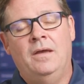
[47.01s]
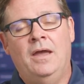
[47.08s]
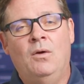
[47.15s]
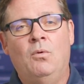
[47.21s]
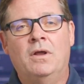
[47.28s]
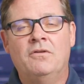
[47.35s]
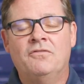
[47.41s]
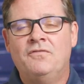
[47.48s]

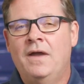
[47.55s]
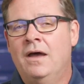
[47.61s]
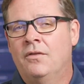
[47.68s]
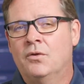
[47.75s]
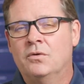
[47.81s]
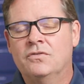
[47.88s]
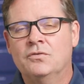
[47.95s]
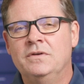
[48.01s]
And what it found,
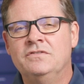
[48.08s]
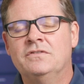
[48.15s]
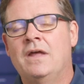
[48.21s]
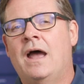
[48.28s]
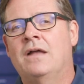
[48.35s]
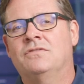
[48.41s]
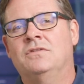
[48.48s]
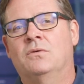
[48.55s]
there were 3
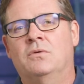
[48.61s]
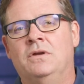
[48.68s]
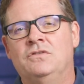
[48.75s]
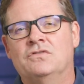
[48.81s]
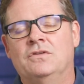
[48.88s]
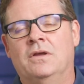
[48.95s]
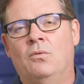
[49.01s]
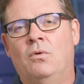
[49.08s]
stats that were
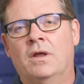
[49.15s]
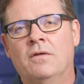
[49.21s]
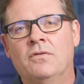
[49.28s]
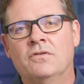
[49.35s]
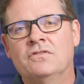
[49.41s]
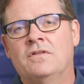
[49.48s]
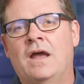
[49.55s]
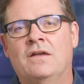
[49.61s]
interesting. One of
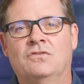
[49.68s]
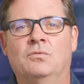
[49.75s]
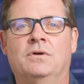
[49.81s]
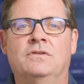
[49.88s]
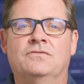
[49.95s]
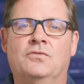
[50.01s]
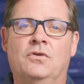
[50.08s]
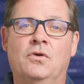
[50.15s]
those stats
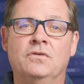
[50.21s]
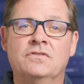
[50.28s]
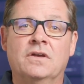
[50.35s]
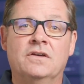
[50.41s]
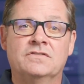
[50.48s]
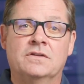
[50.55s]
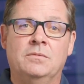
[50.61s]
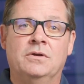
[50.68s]
was for those
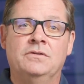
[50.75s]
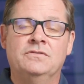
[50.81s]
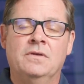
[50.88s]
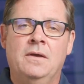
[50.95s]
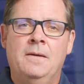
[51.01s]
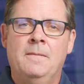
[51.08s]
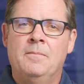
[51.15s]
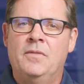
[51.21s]
customers
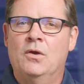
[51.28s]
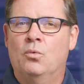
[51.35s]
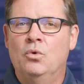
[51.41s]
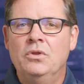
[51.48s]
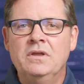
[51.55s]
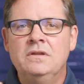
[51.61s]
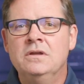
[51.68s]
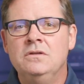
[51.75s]
that
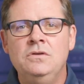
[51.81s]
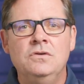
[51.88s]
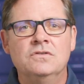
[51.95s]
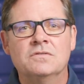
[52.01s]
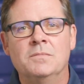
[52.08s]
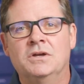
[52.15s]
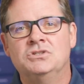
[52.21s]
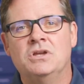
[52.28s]
really didn't
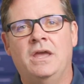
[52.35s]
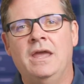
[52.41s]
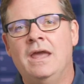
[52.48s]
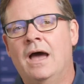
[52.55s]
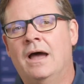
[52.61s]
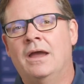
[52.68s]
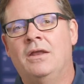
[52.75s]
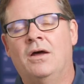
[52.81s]
use much
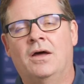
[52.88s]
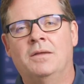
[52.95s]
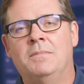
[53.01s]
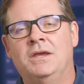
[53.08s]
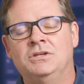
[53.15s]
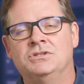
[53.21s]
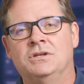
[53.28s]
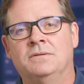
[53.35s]
AI and
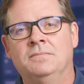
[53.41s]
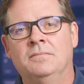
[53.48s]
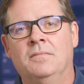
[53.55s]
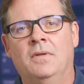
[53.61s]
automation,